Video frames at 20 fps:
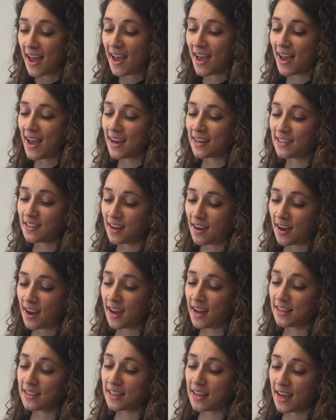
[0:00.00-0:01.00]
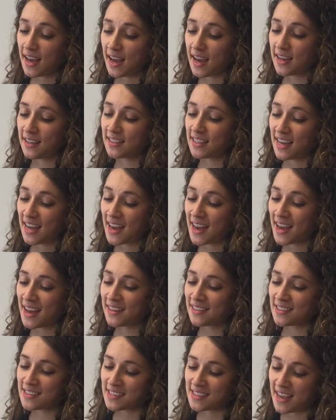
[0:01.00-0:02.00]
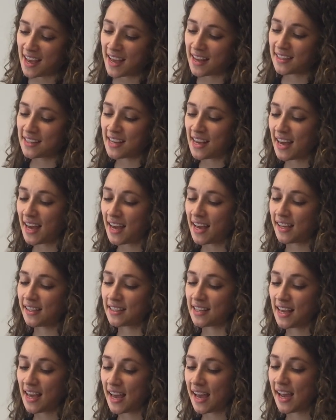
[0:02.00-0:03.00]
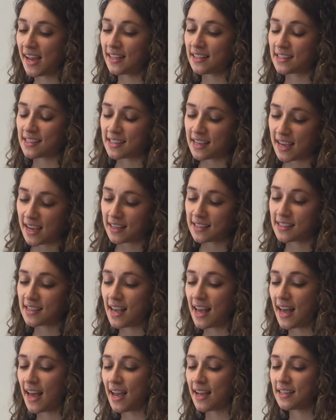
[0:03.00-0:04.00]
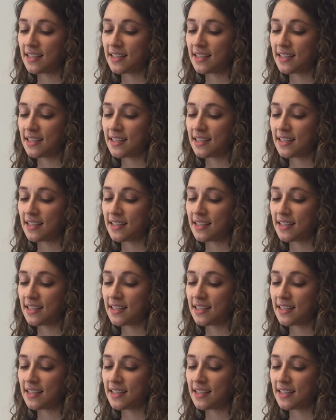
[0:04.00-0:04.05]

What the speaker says: 8, 8, 8, 8, set, 8, 8, 6, 8, 8,